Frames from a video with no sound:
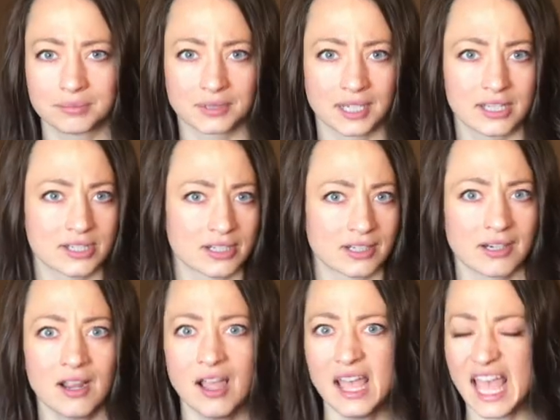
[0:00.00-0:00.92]
pressure?
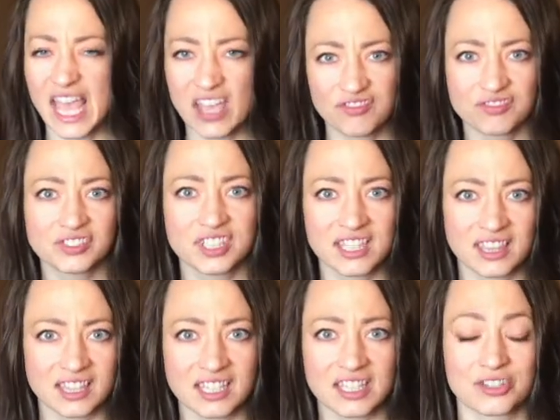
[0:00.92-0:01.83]

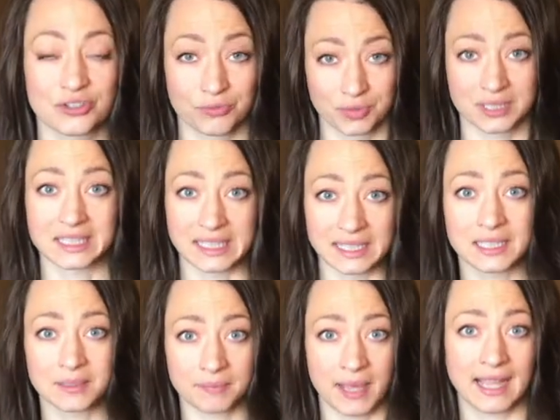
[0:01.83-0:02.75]
Everything is
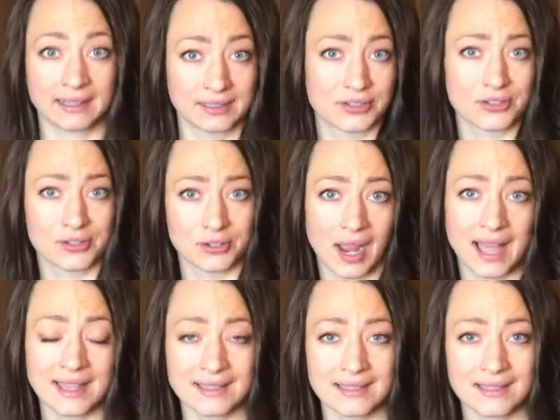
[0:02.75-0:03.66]
related back to
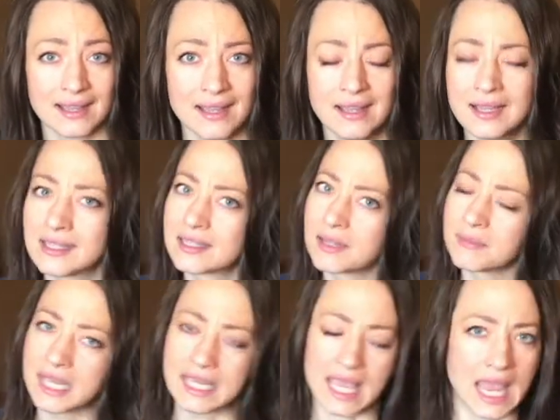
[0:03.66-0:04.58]
stress. Some
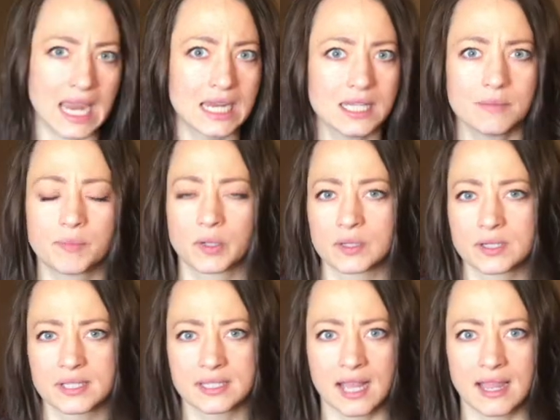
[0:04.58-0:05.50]
like
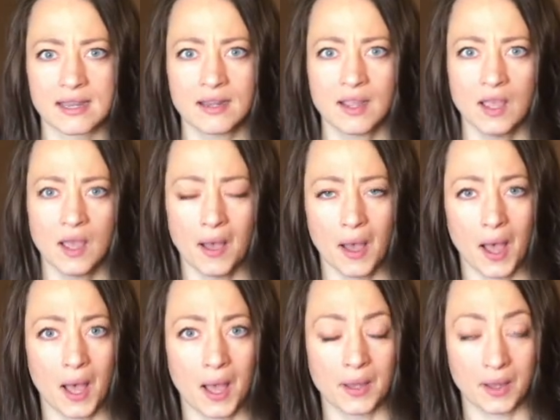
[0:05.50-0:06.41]
80%
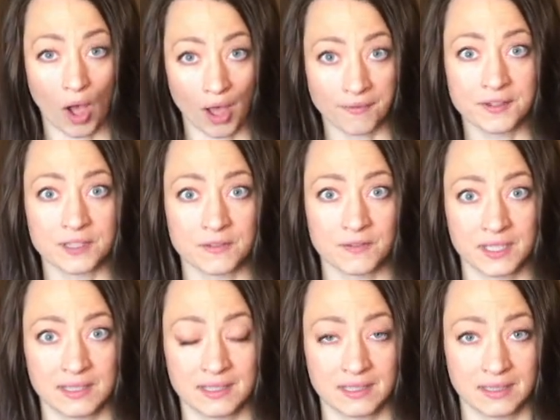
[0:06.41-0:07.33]
office
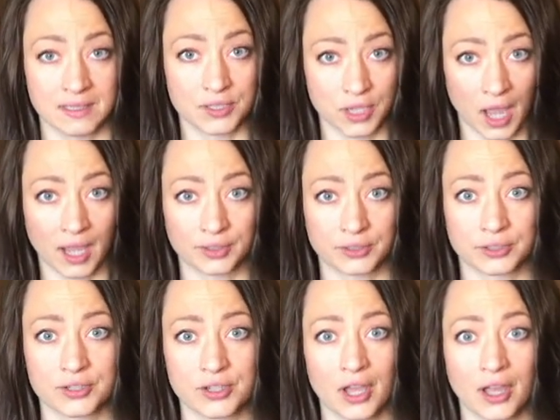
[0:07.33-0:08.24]
visits in the
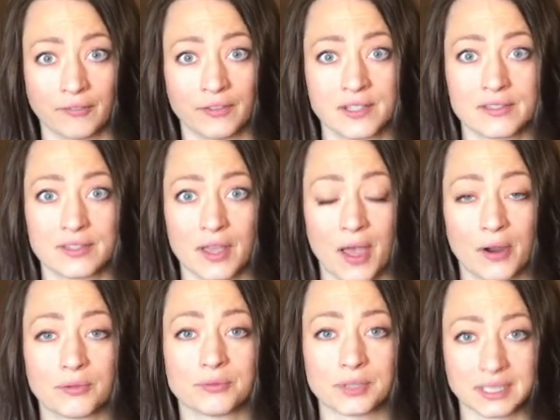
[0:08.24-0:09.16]
doctor's office
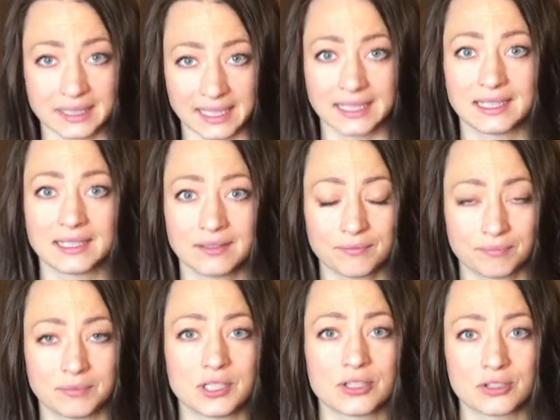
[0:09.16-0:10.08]
are related
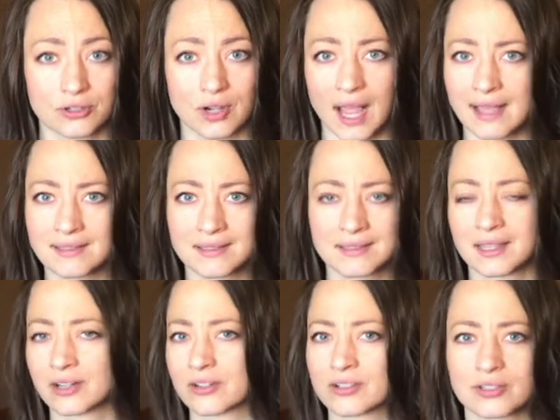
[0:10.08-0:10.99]
to stress.
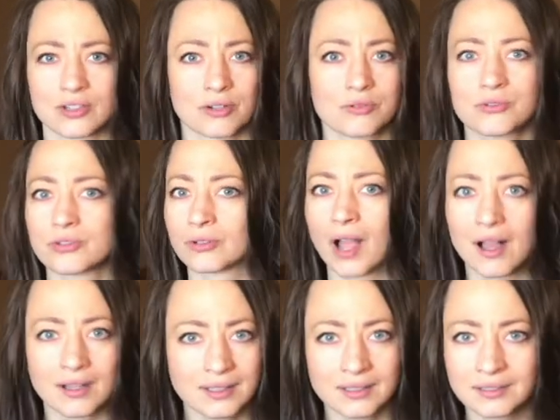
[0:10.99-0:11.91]
There's no
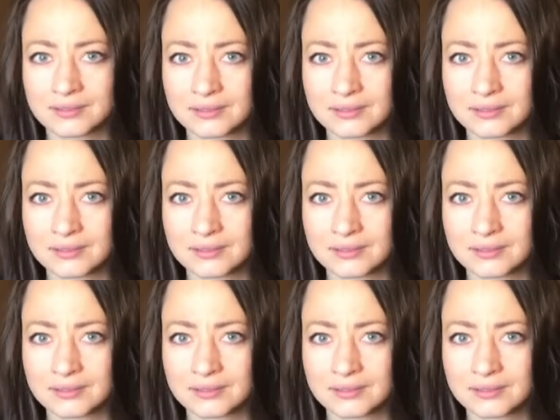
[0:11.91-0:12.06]
drug.